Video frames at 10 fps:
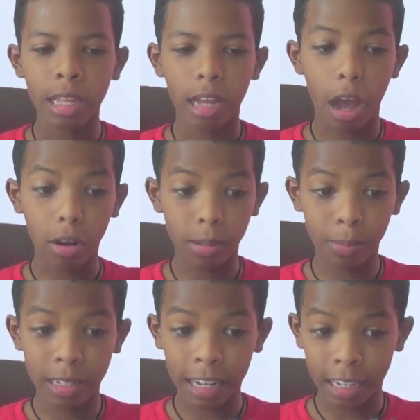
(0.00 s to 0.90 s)

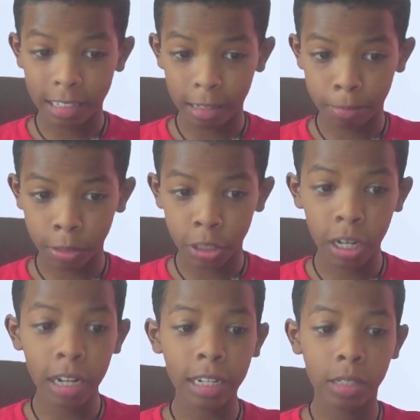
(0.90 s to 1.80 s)
I'm just a
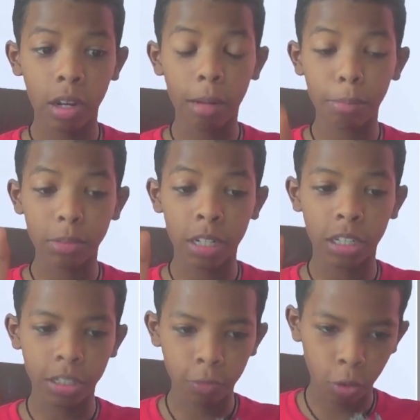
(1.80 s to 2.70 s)
picture because I'm
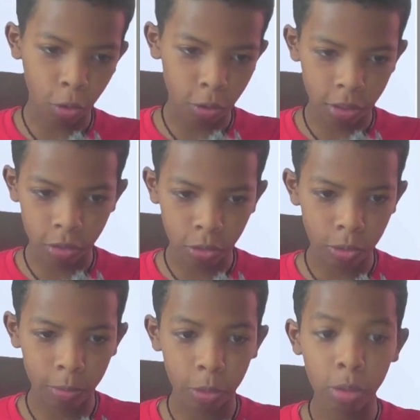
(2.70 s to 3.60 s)
searching for coding
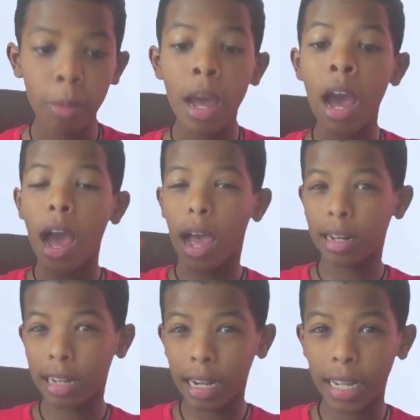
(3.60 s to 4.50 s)
also on YouTube
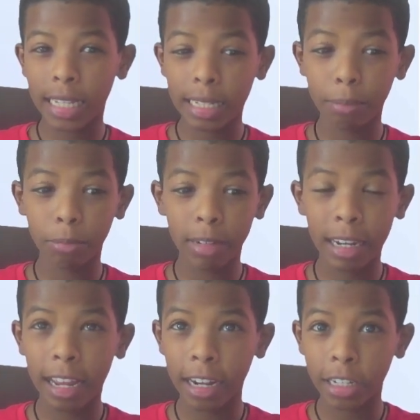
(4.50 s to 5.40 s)
and I'm giving
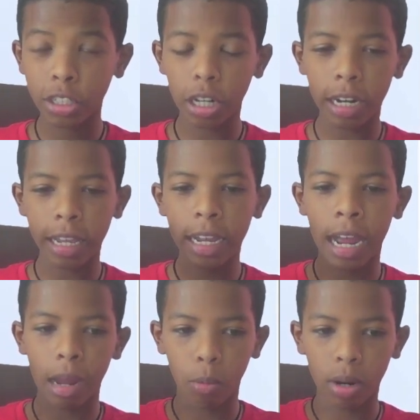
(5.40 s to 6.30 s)
Largichal
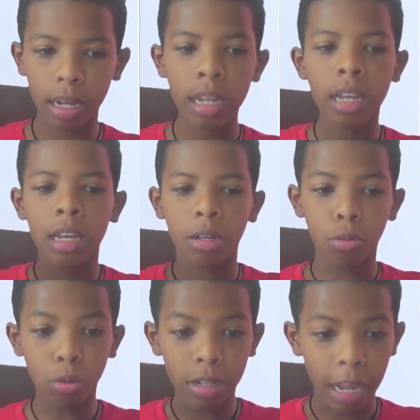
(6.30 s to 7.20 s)
Kalawaka
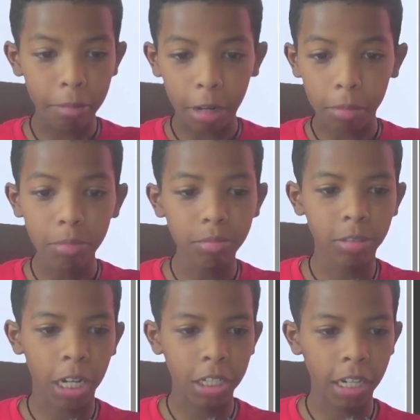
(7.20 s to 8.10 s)
Google Lime
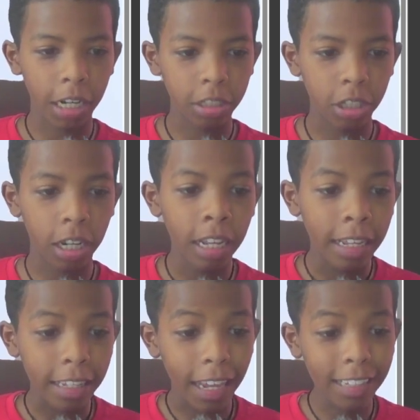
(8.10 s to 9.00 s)
search large.
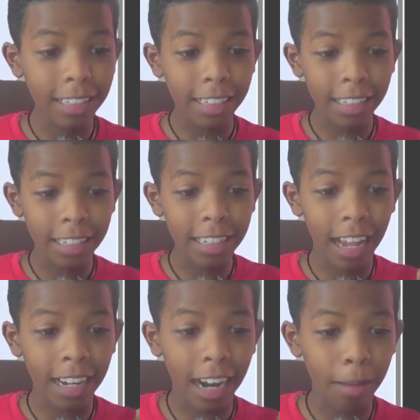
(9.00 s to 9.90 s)
Yes, this is
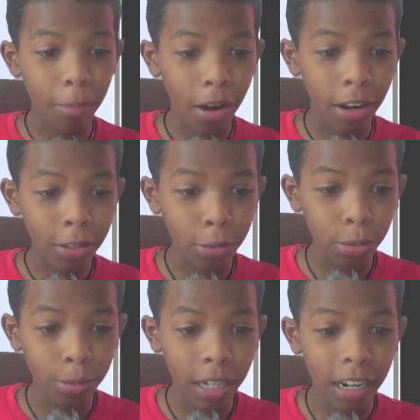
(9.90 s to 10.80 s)
an um,
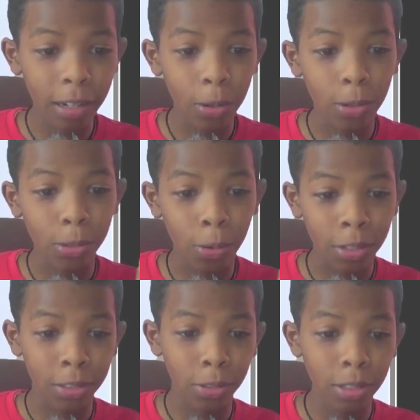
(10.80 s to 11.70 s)
YouTube channel called
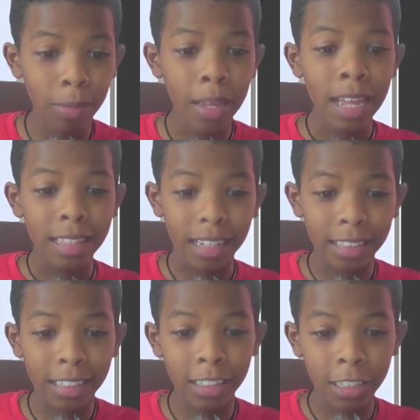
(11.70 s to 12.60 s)
Coding Awesome that
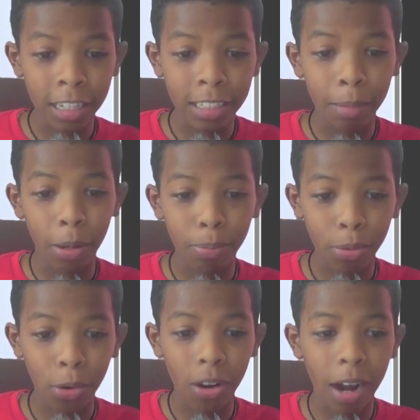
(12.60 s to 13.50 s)
teaches kids about
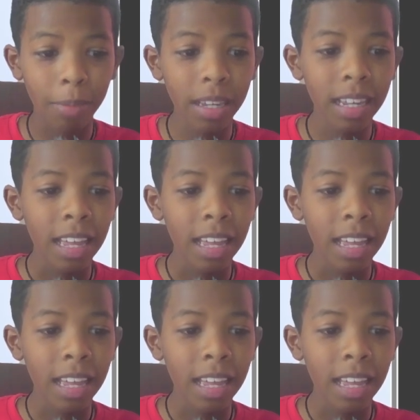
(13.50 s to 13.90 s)
programming